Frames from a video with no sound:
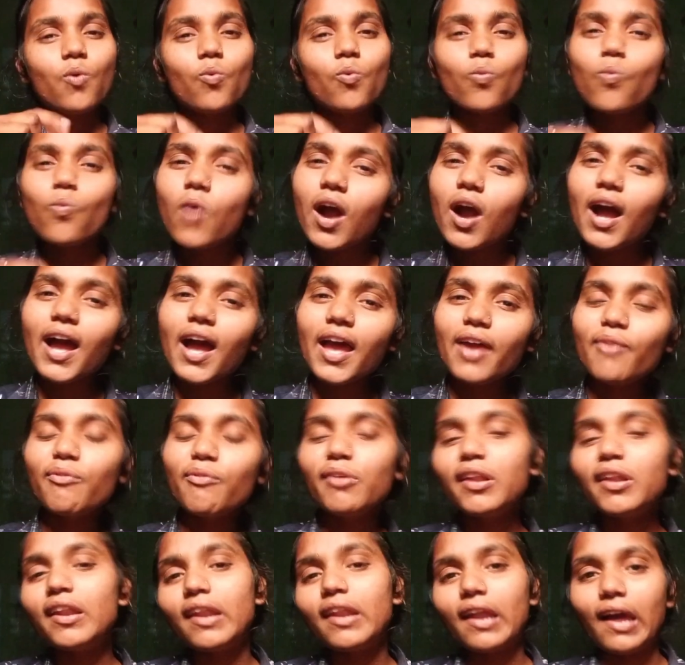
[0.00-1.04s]
Why
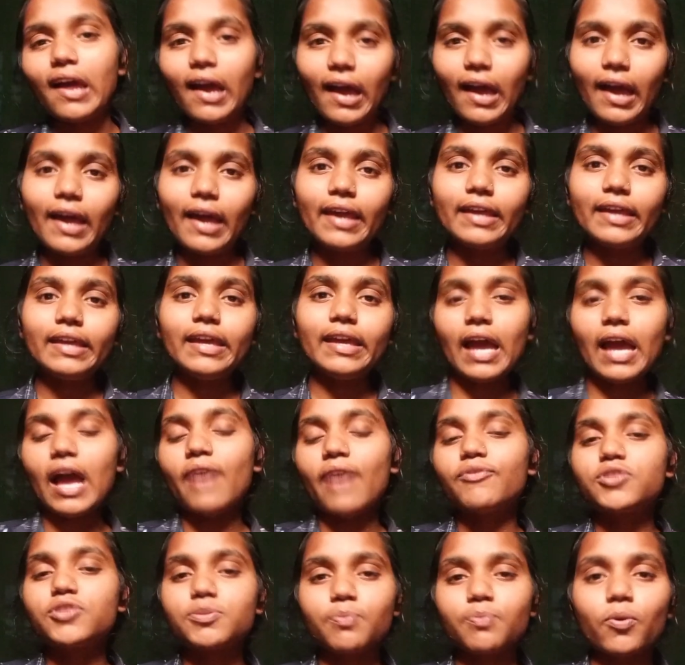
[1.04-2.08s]
will I
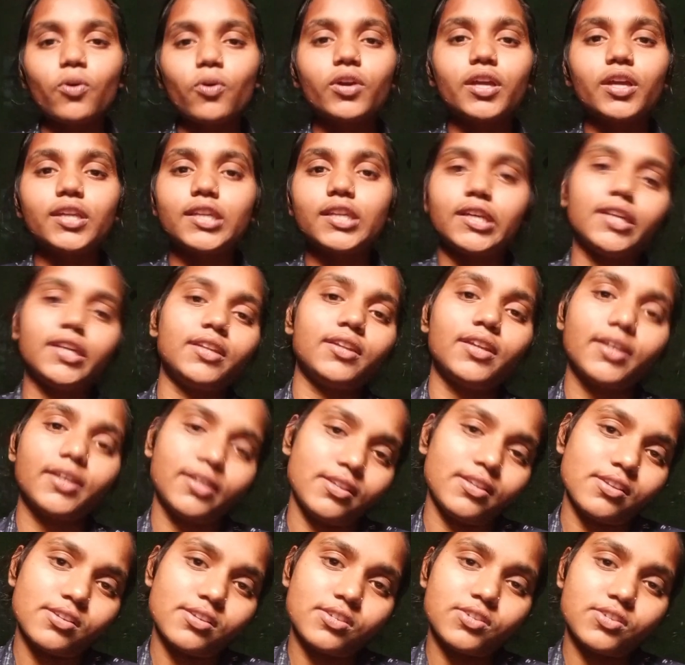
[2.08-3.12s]
have spoken in
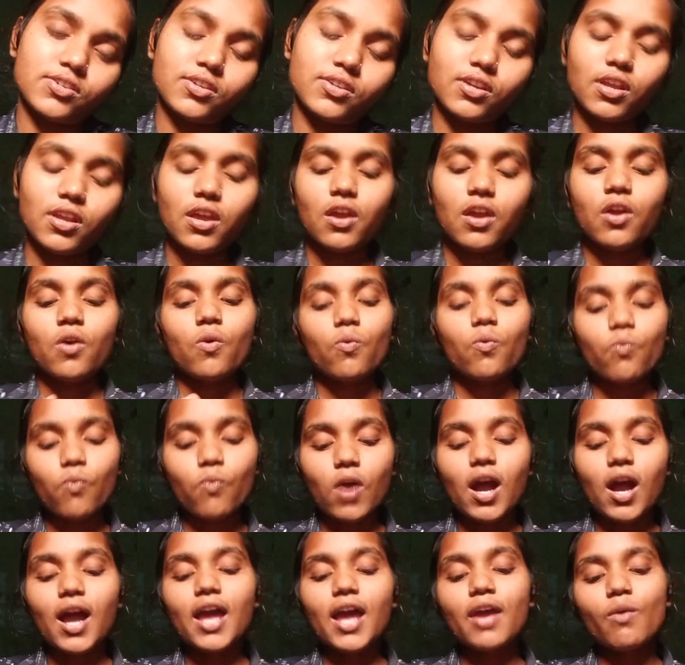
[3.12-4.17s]
English?
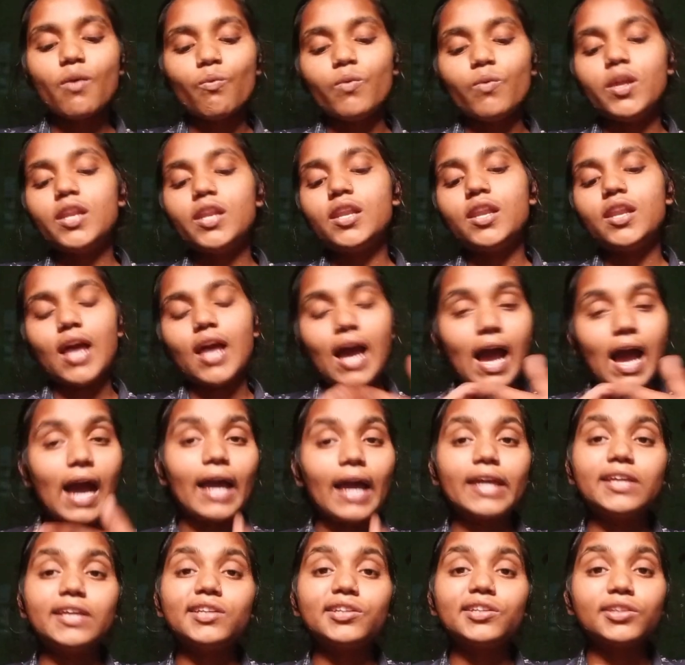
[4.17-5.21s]
Why will
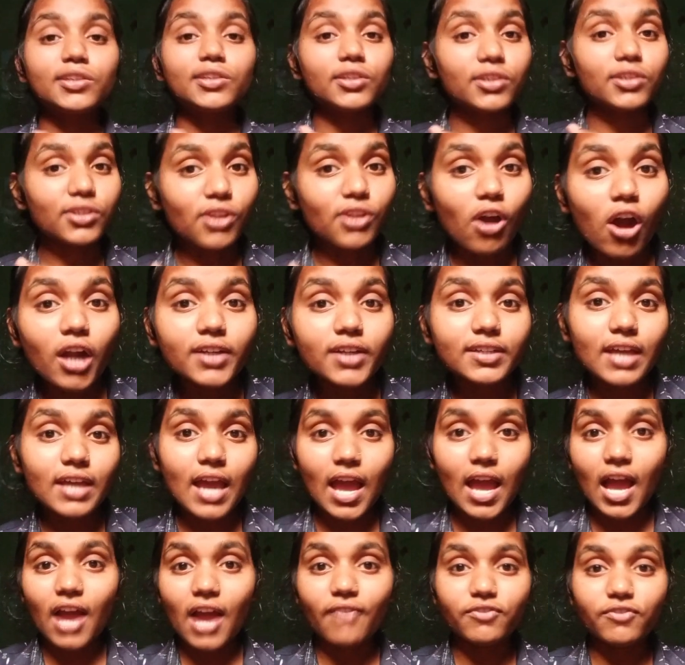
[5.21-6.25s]
I not
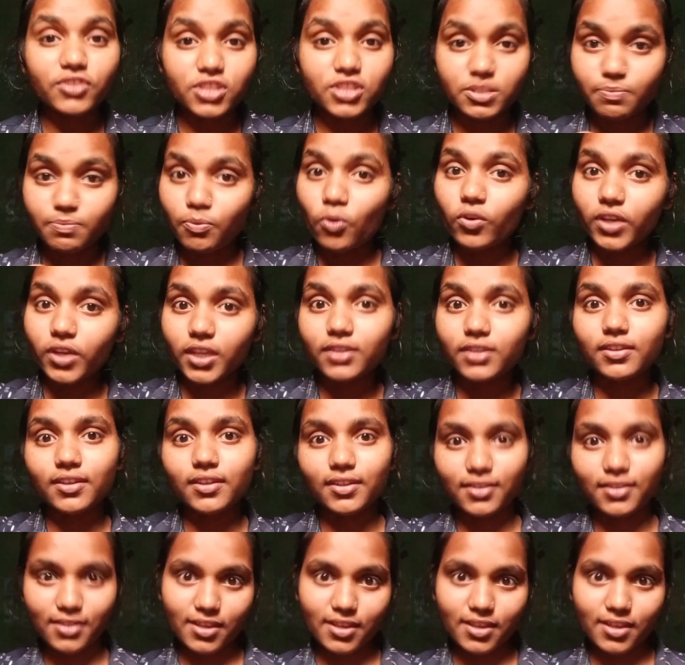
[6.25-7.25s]
have spoken in